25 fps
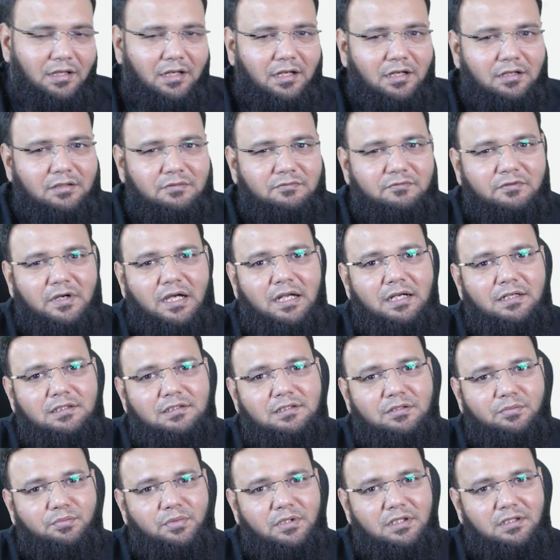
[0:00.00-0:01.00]
in
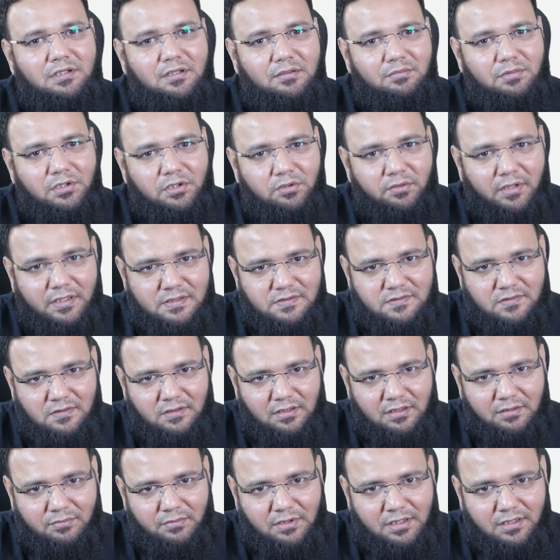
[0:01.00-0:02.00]

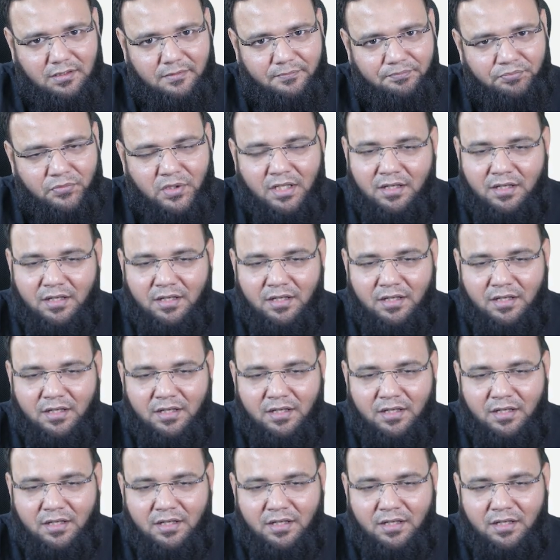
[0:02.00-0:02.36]
var/HTML.